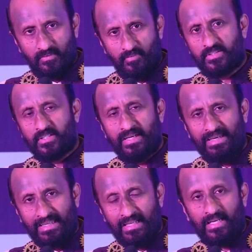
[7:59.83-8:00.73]
with
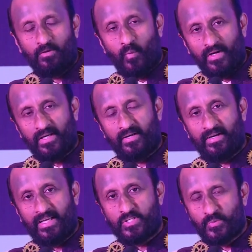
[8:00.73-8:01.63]
nearly
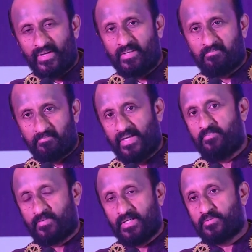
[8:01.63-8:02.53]

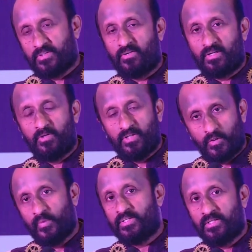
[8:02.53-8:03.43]
125 clubs
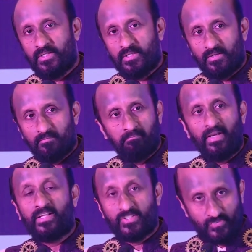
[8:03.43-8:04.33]
contributing to it,
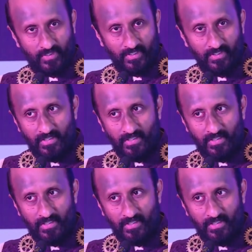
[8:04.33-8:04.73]
made history.